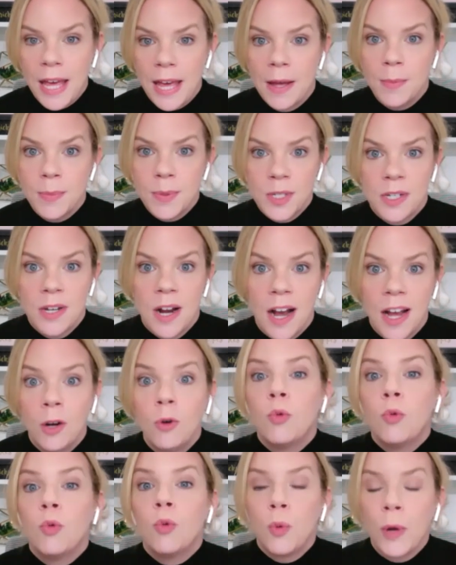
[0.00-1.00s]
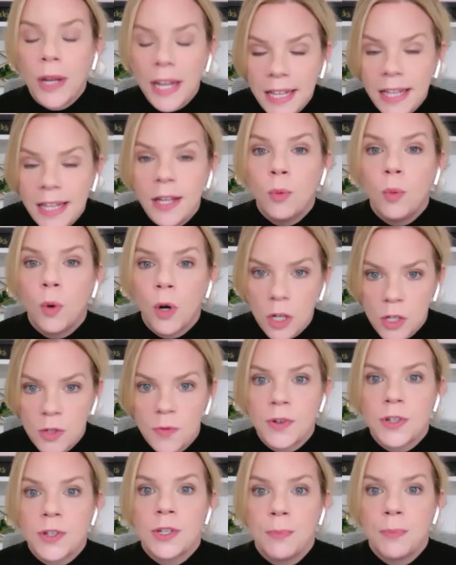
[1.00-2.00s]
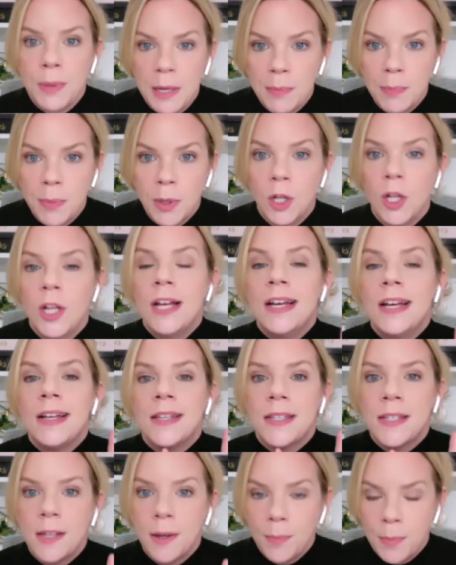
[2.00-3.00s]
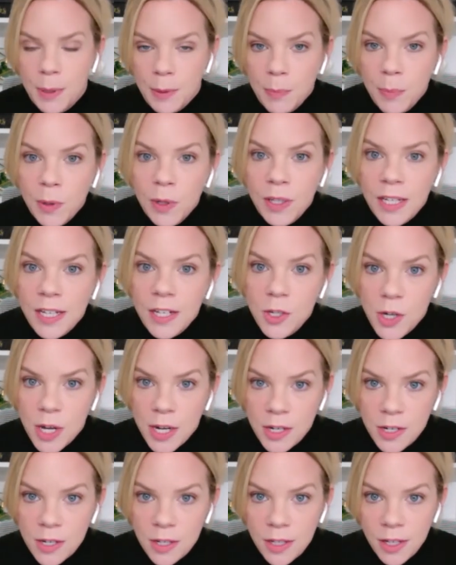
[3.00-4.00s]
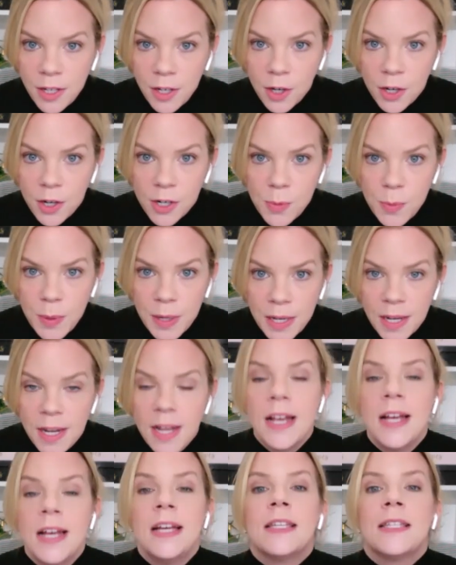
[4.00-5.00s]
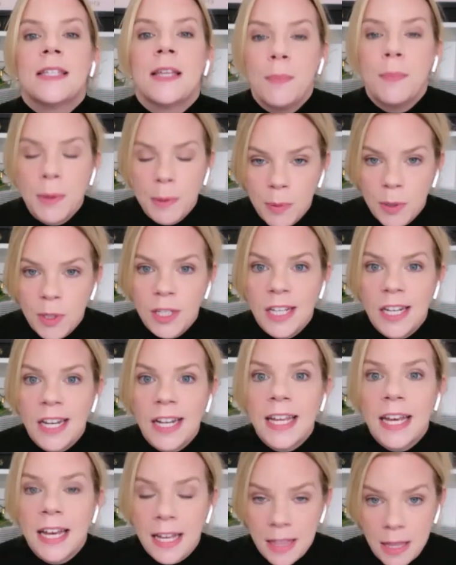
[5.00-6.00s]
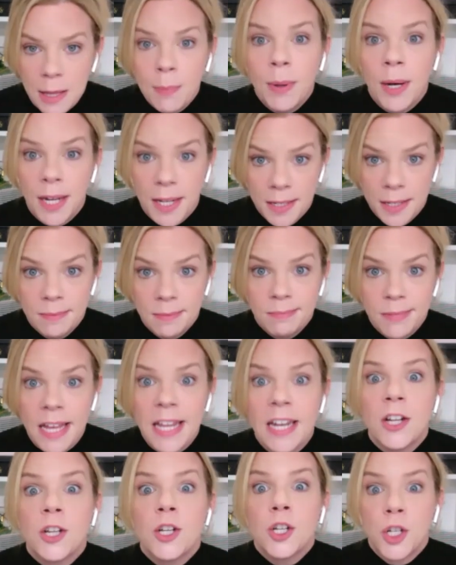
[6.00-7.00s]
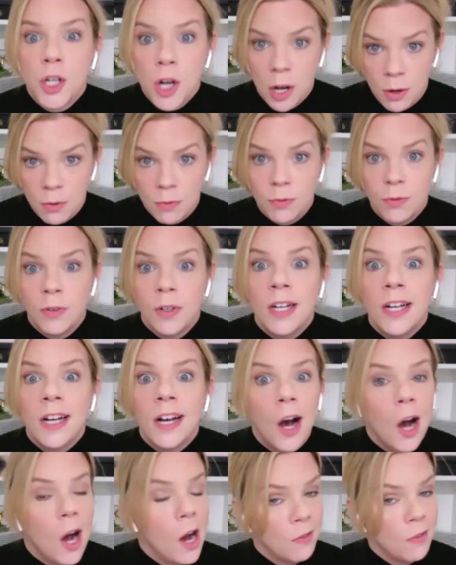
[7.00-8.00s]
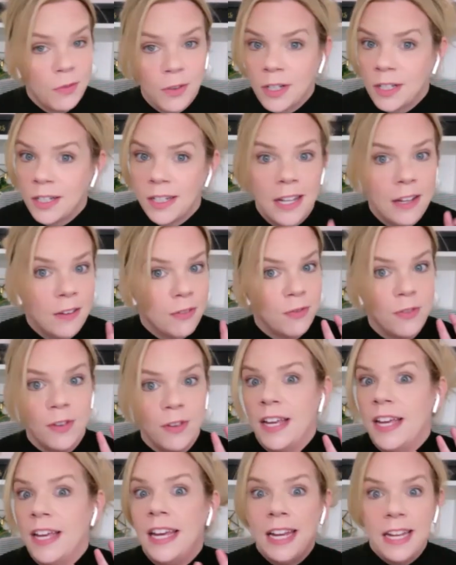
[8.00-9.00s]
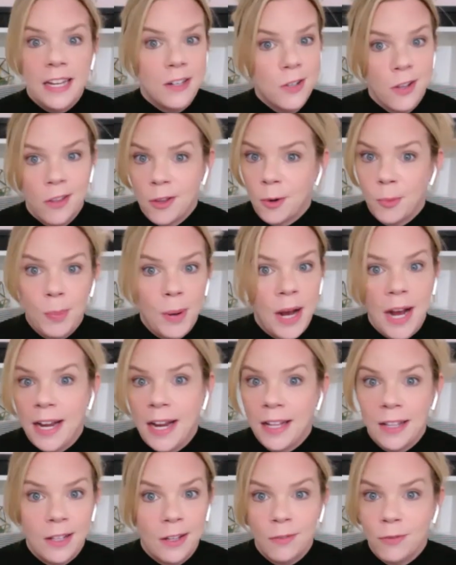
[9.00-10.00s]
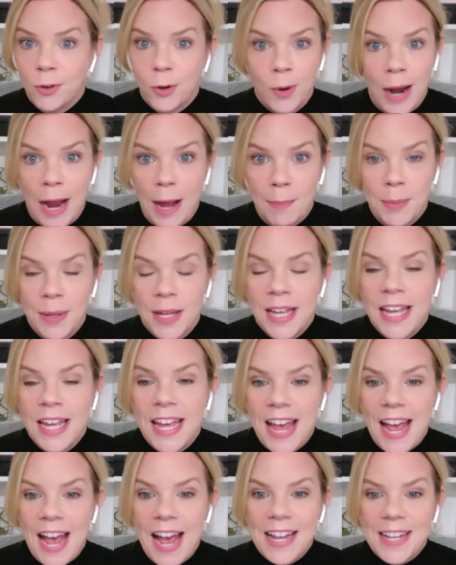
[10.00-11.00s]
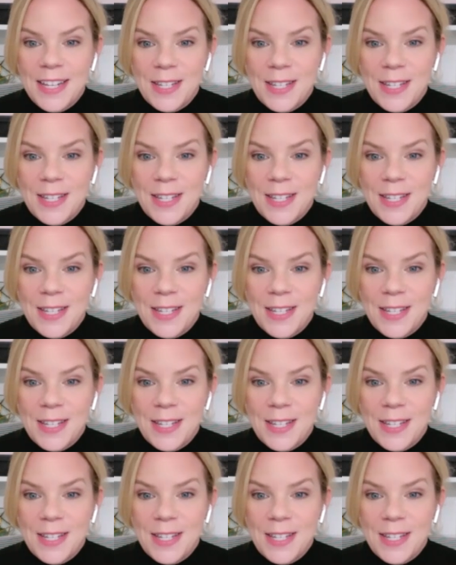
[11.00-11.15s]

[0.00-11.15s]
camp style really works for some people. Some people need gentle encouragement. Some people need a kick in the butt and a shove off a cliff into their pile of crap. And